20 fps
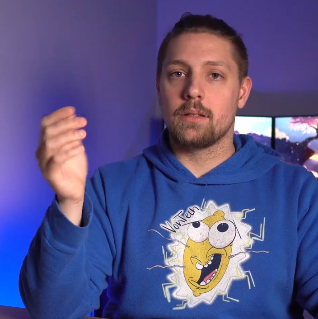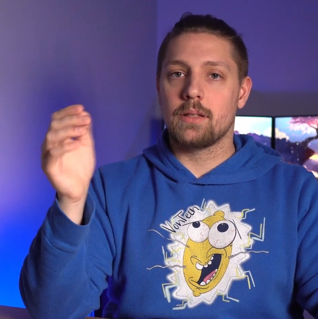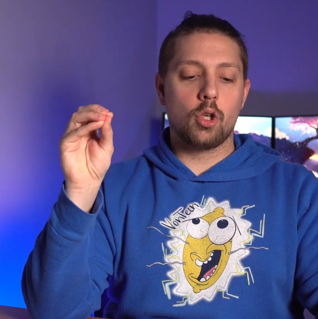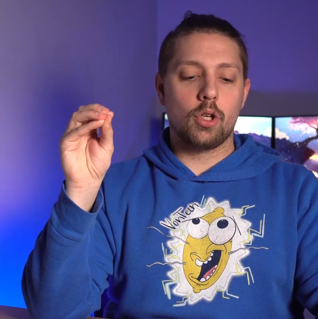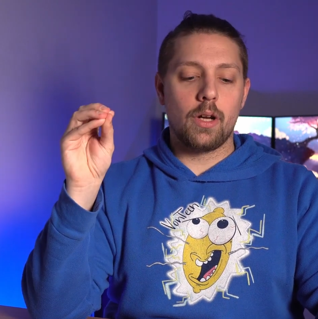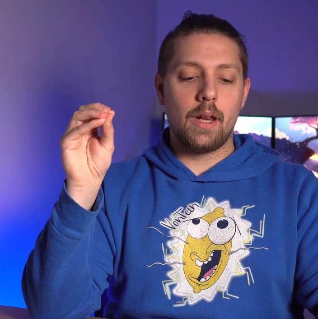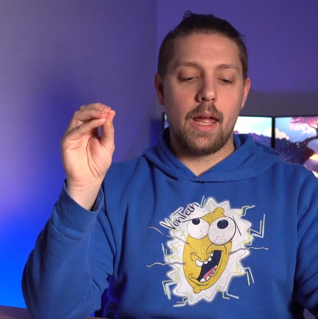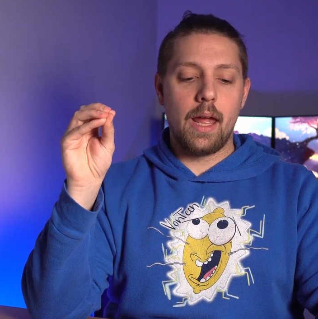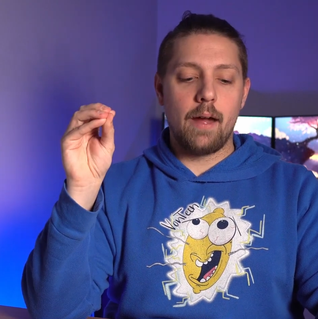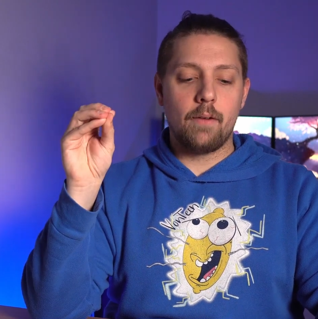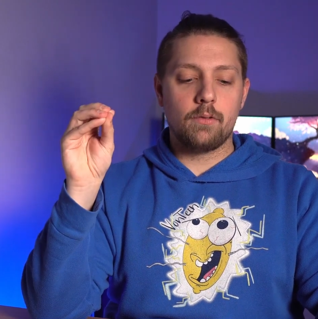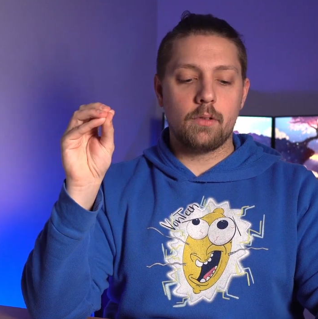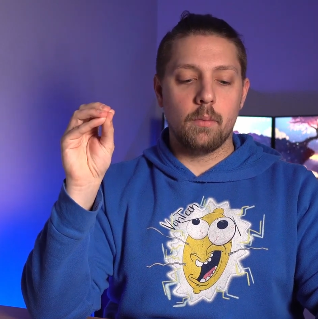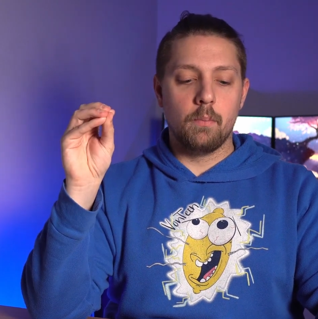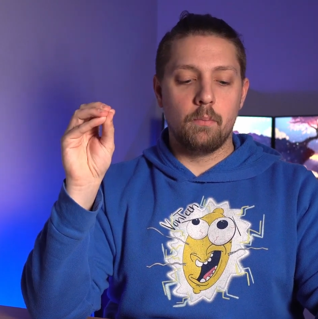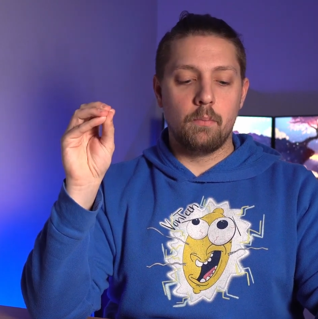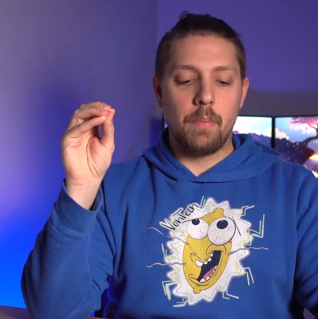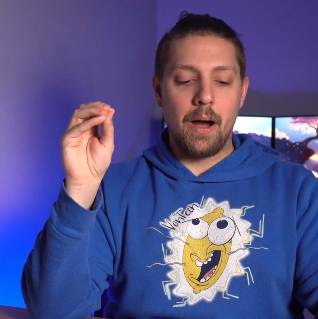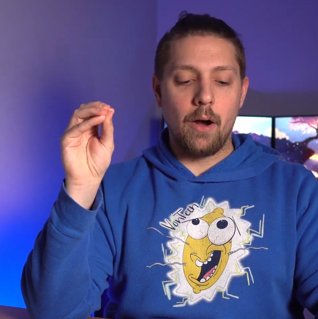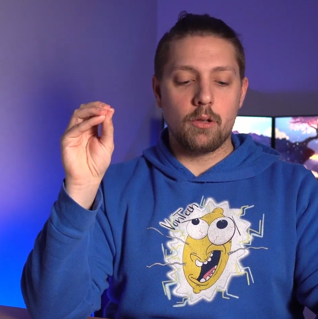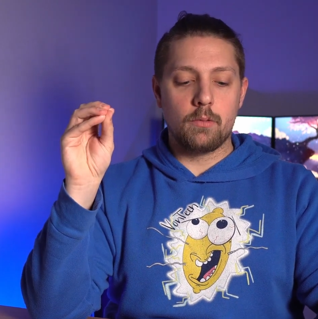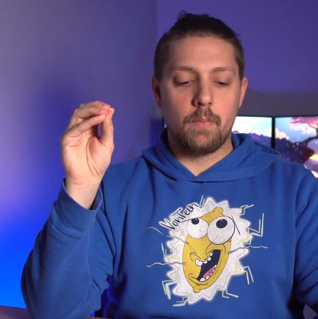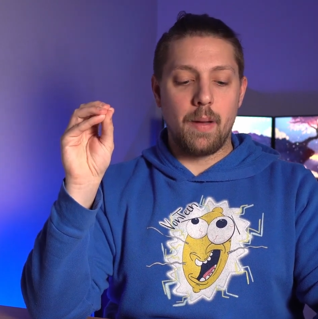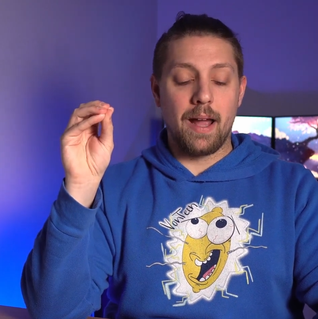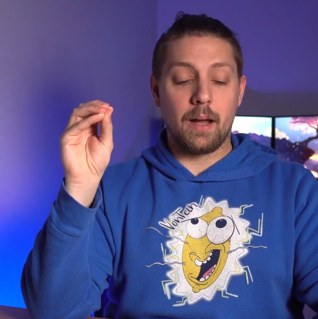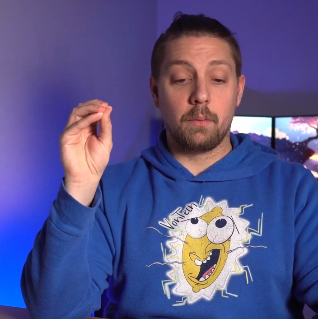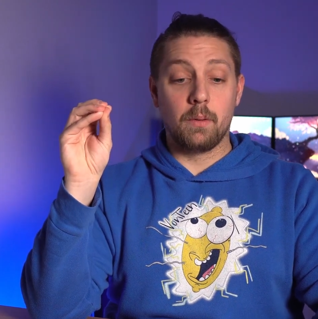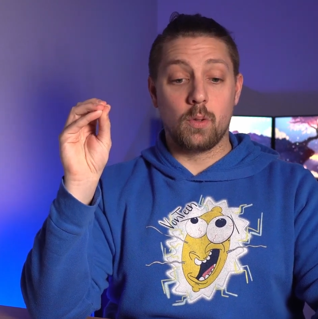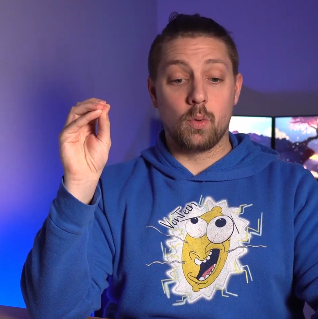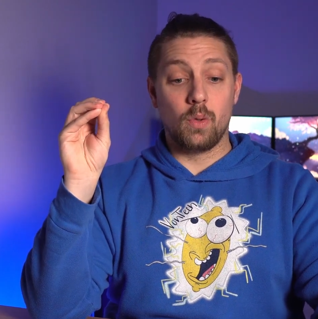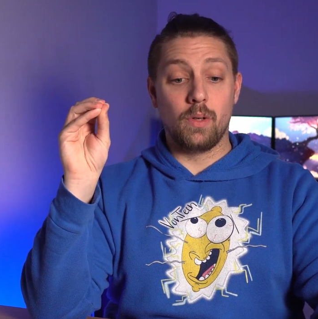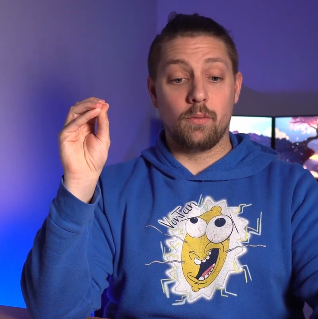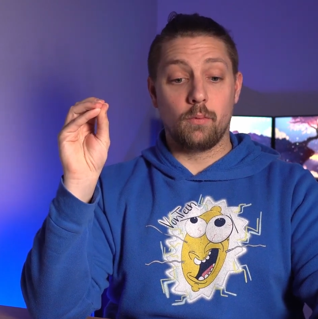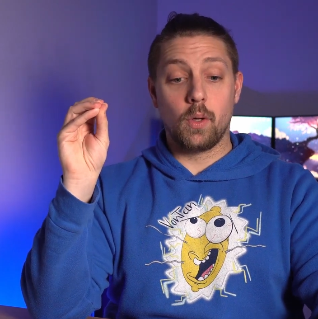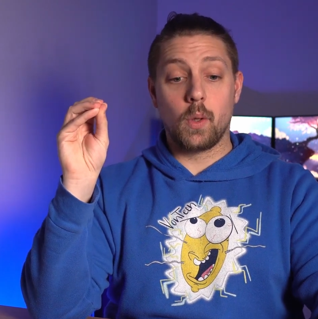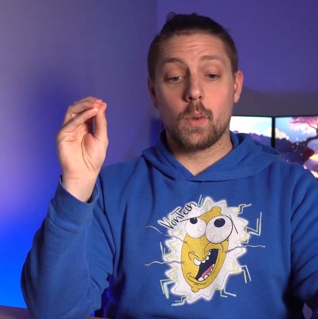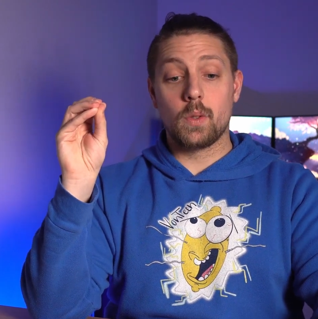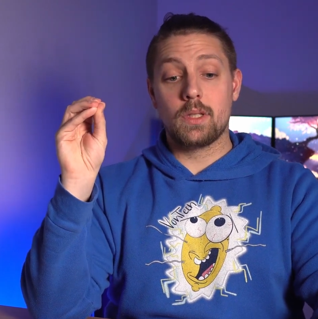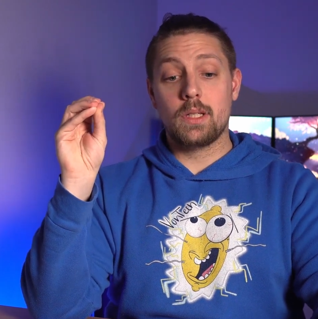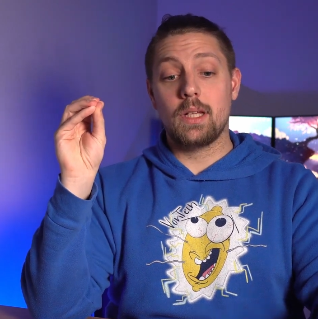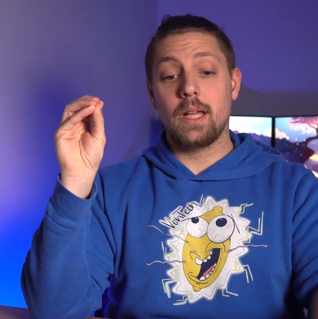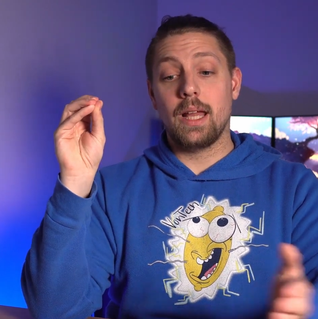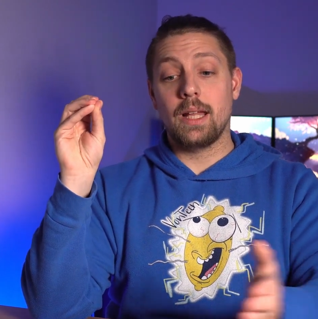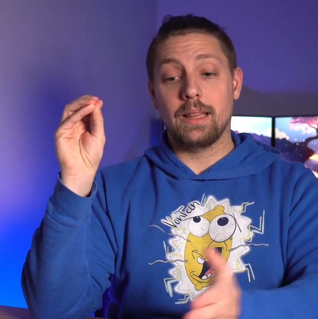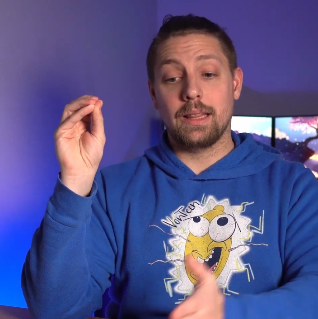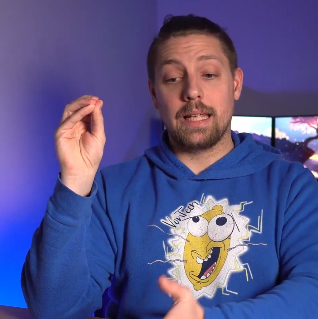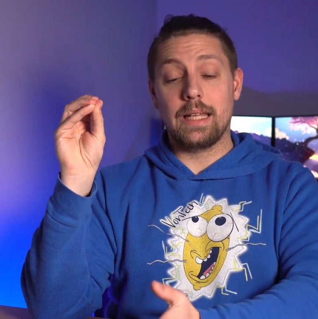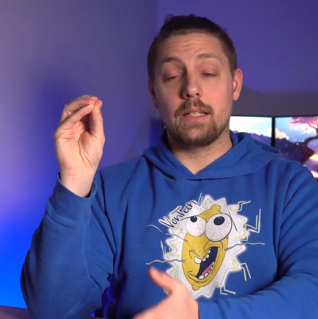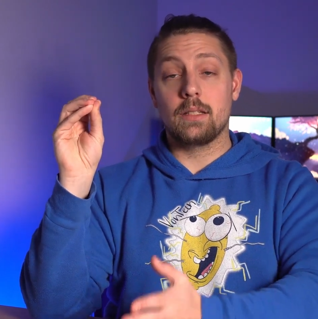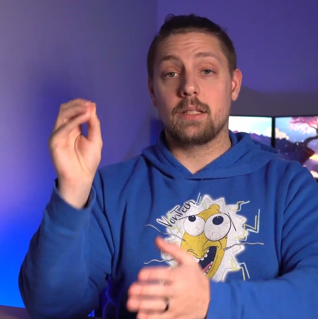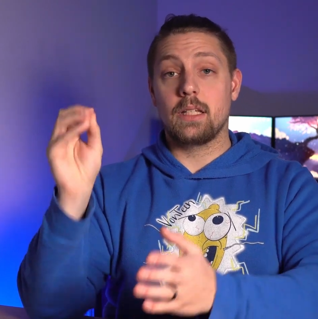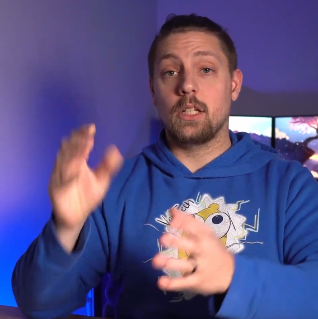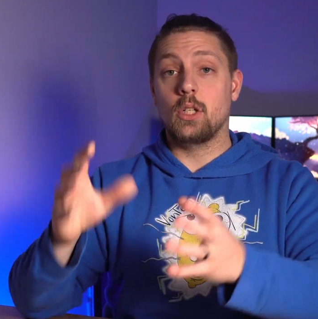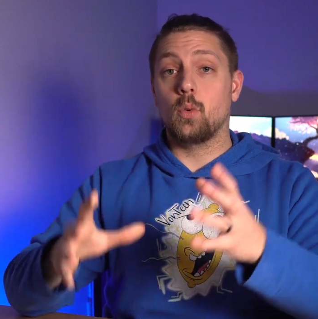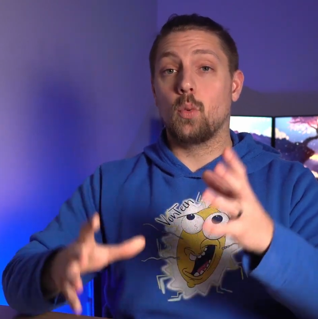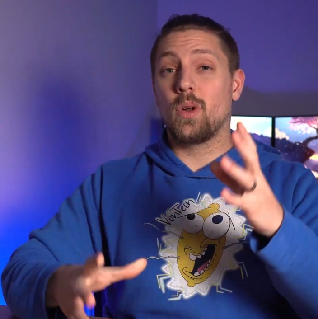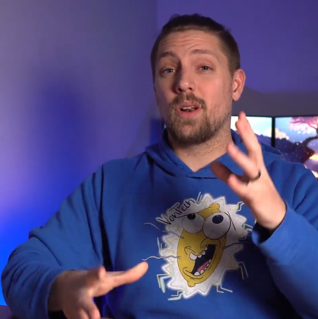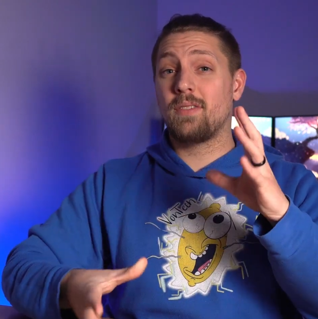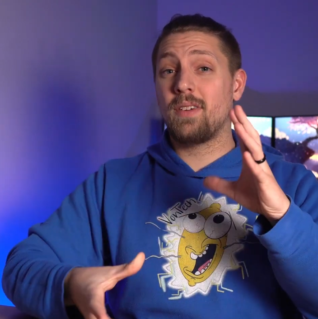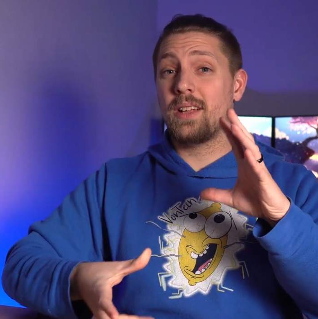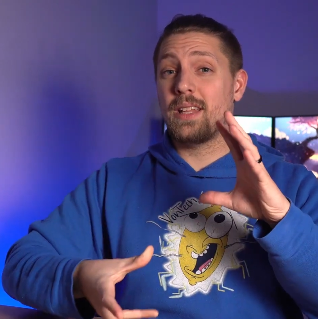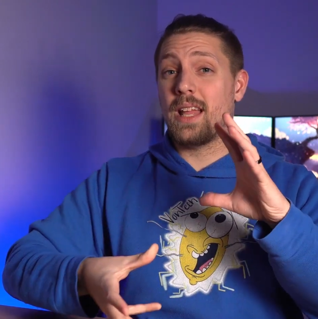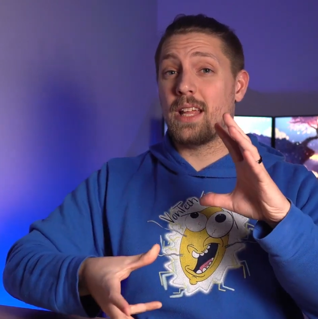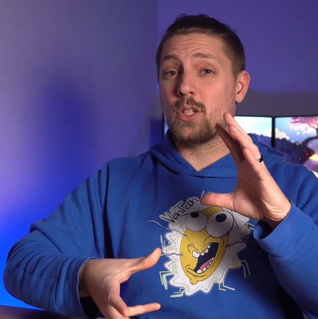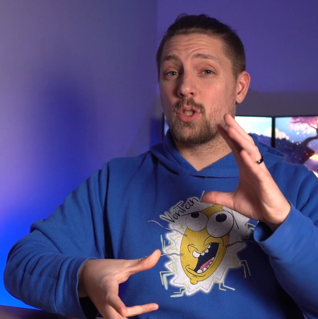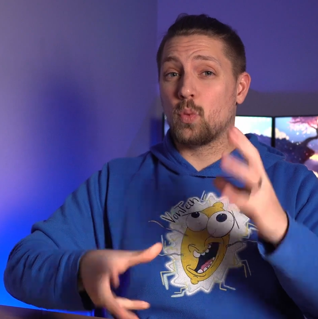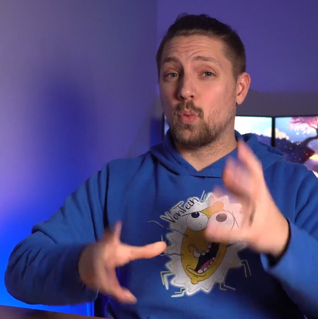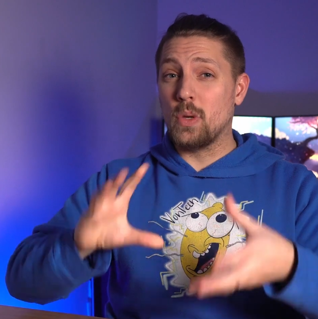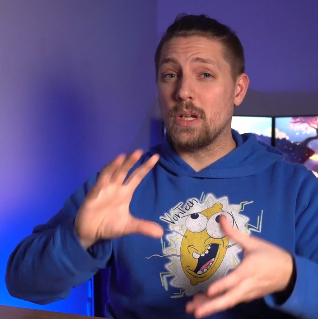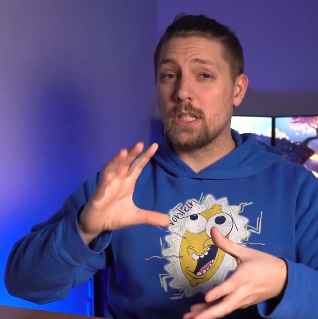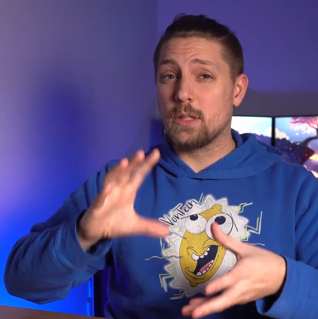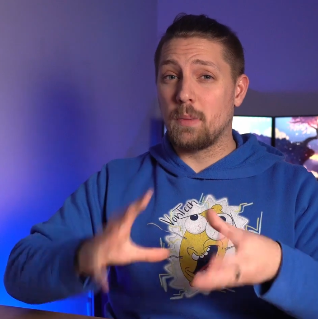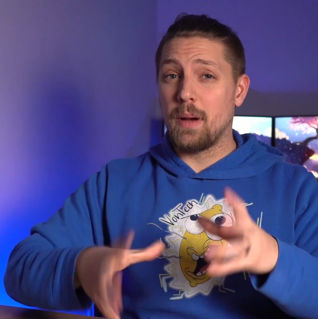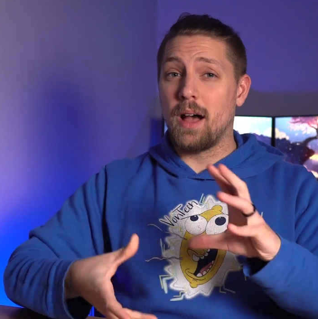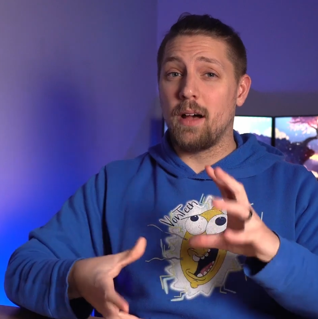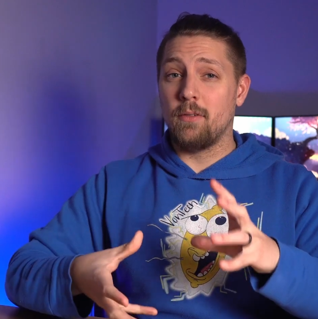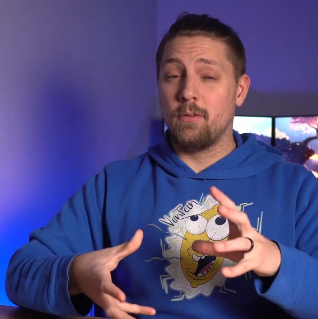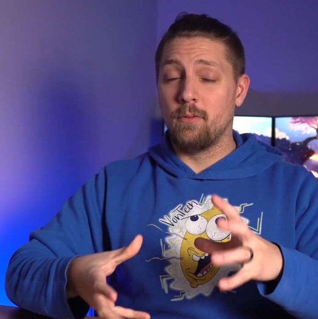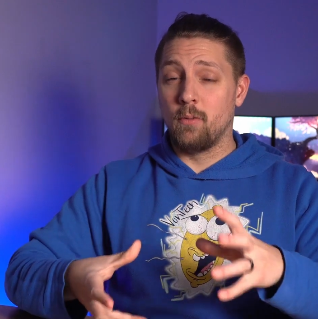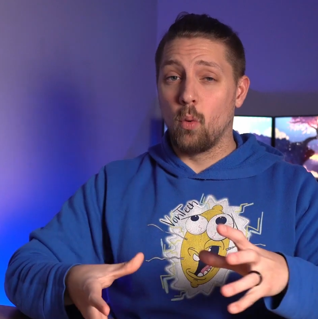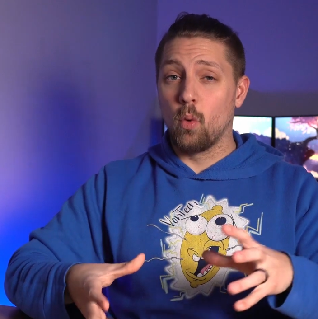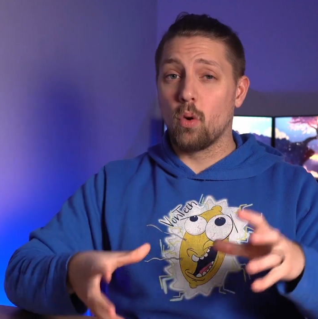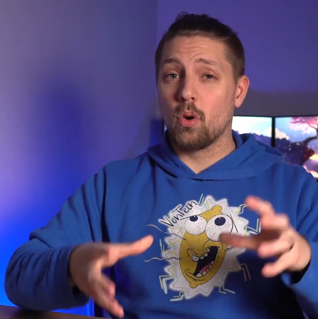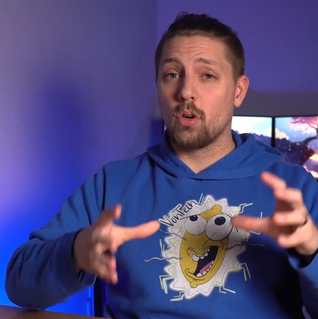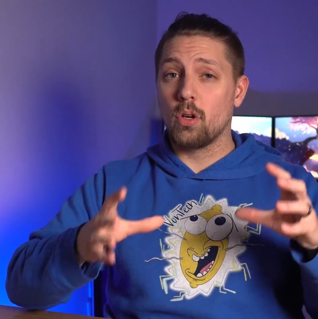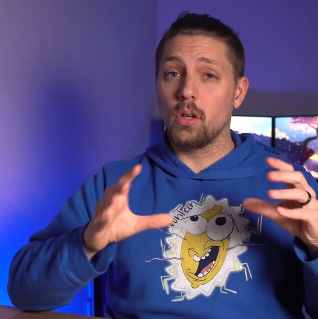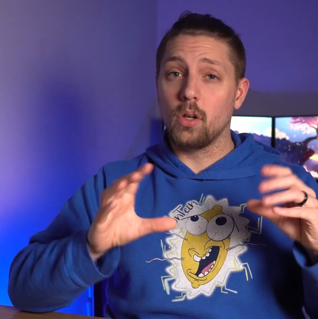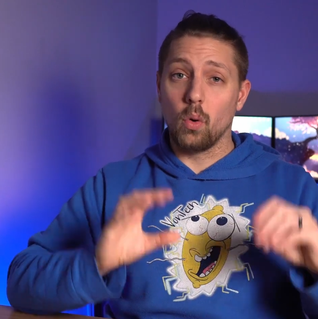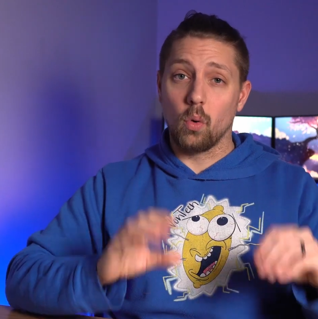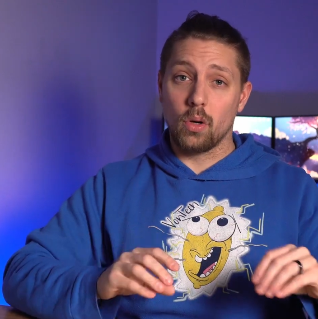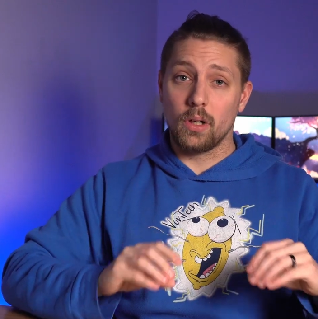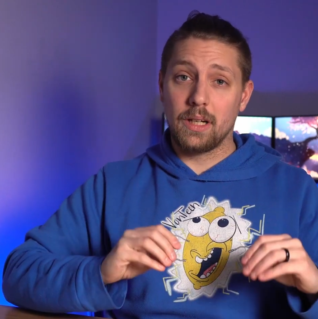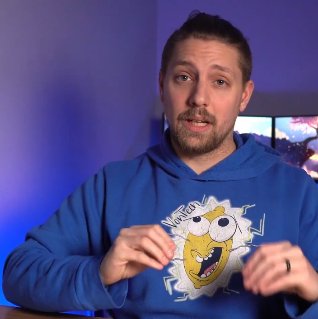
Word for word: You're gonna have to bounce back between frequency and latency, and you wanna find that sweet spot for your